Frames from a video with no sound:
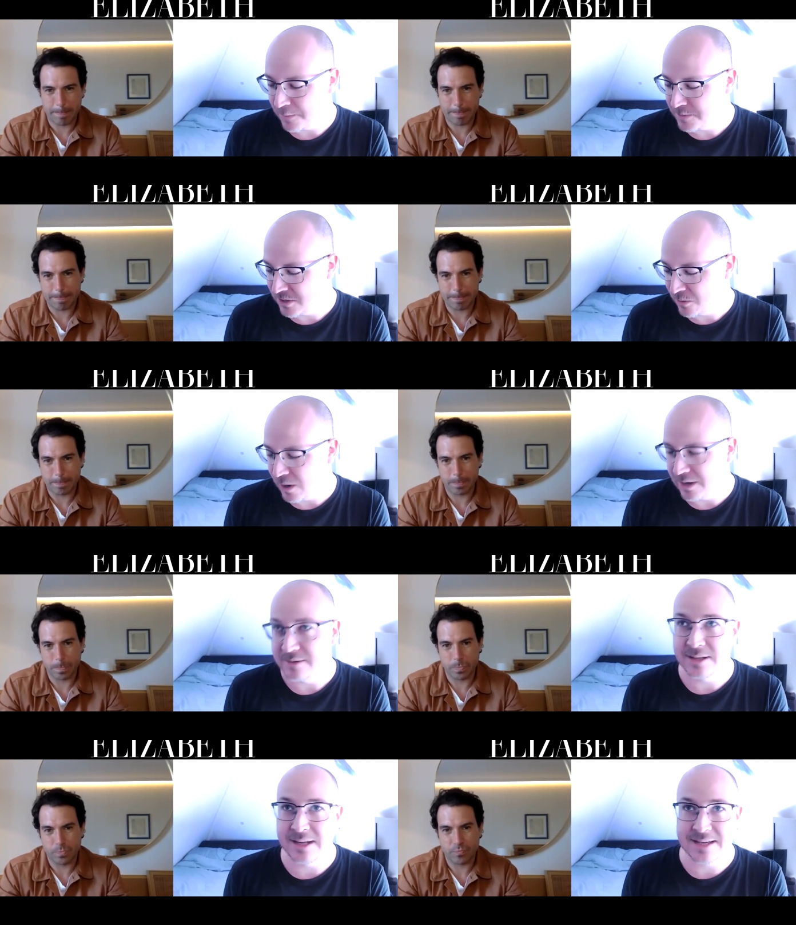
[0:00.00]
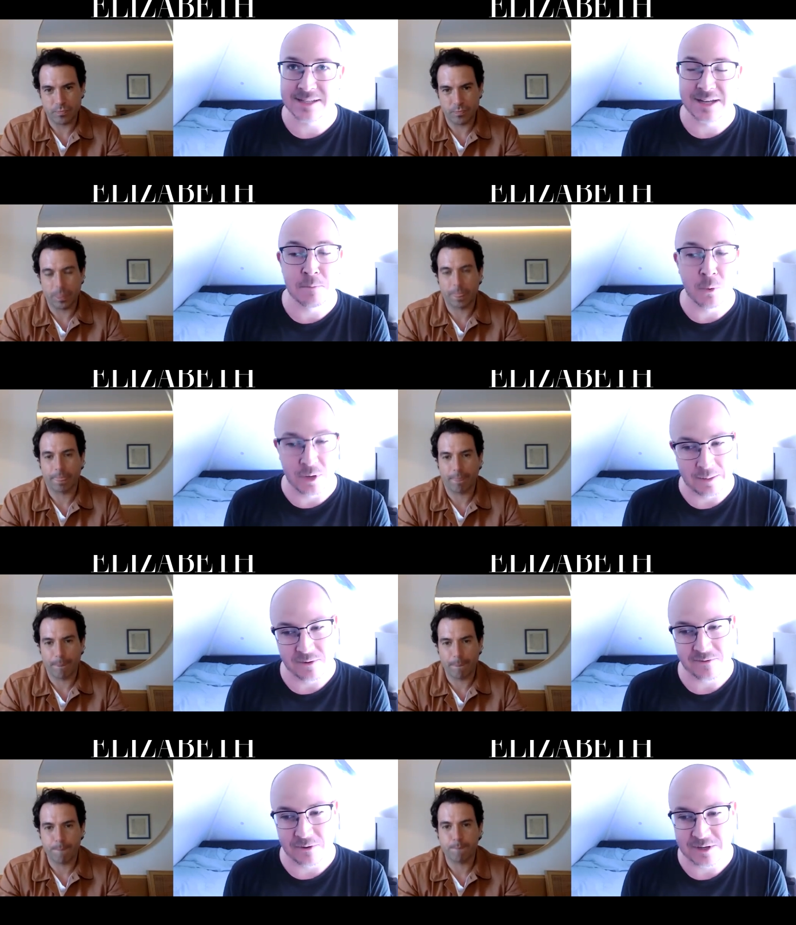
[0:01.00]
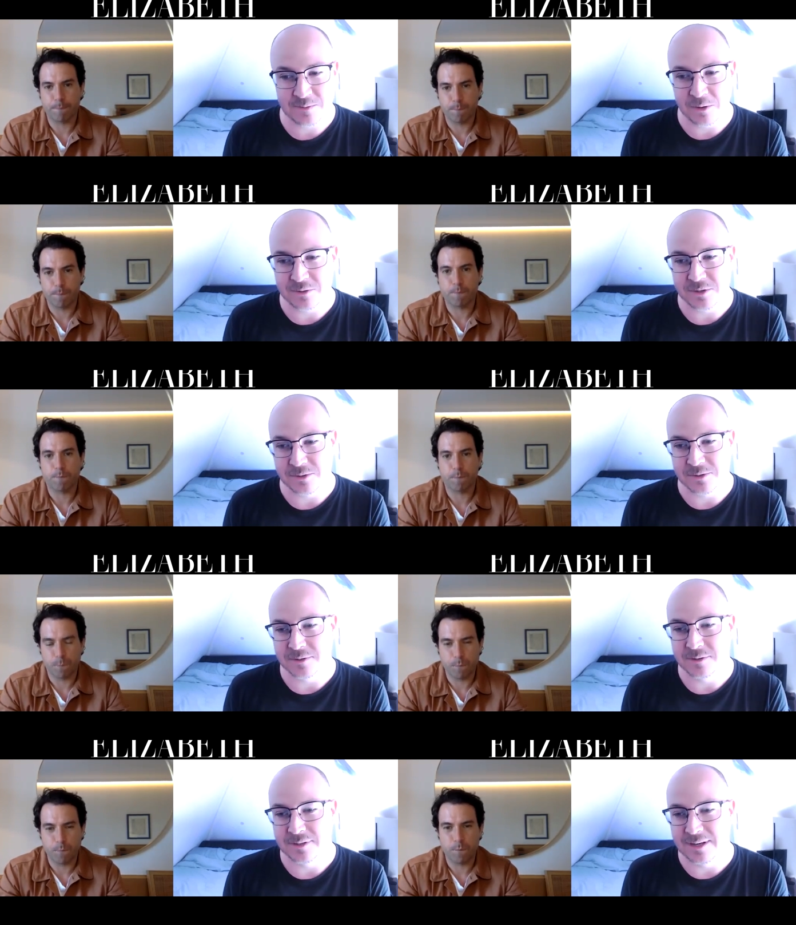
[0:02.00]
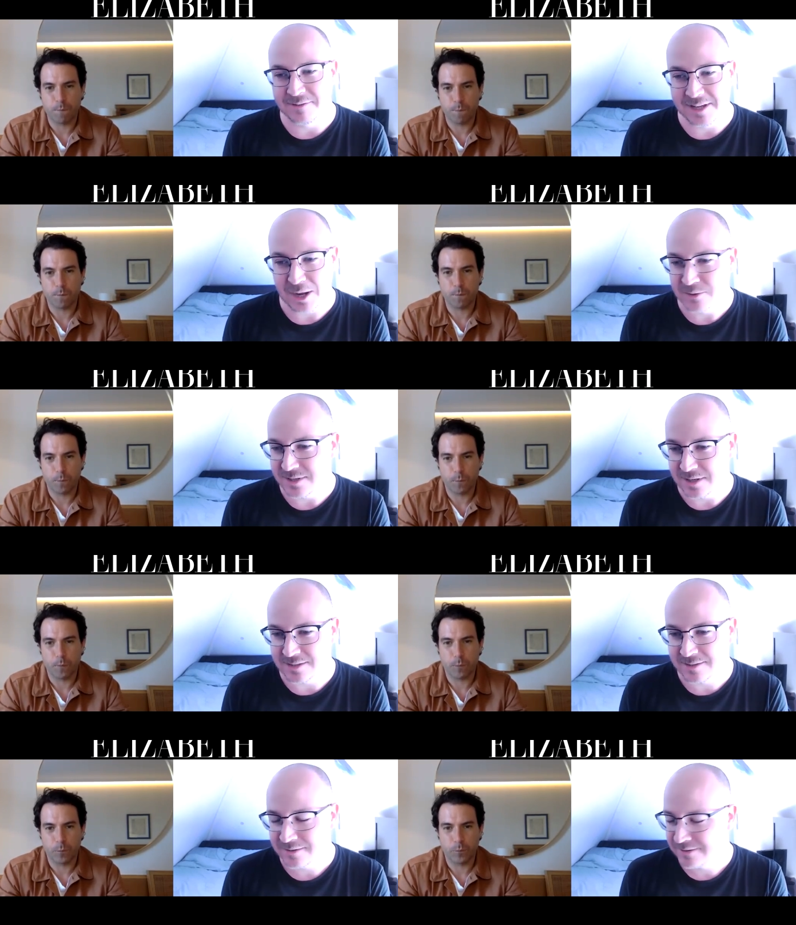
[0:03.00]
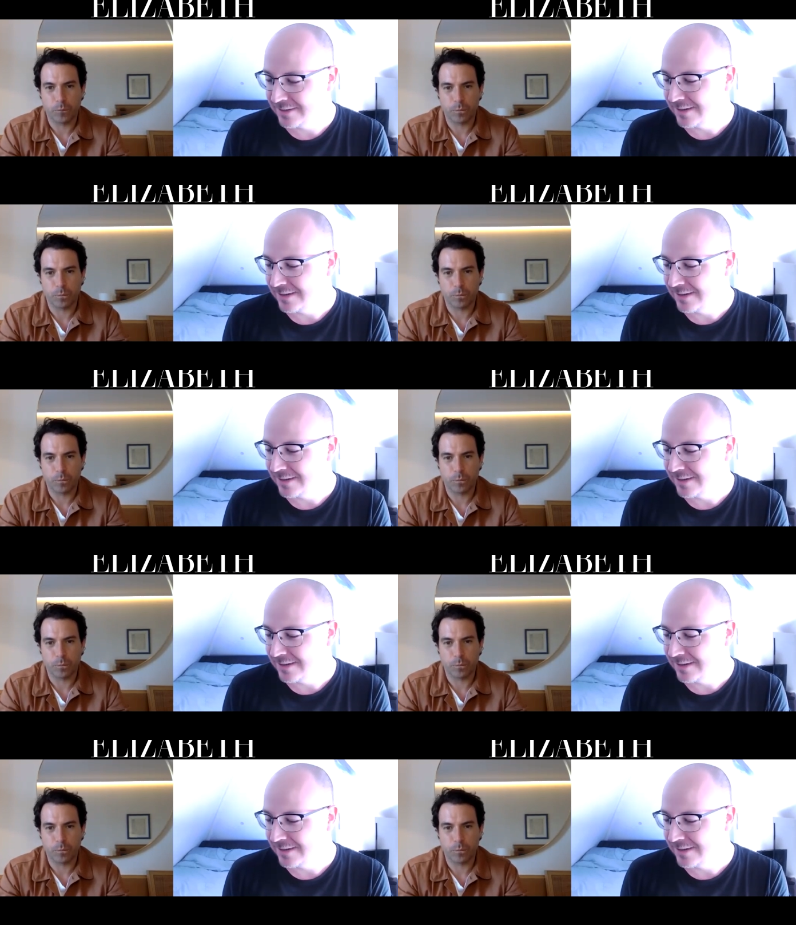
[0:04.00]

Speaker 1: episode one yesterday morning before I spoke to your lovely co-stars,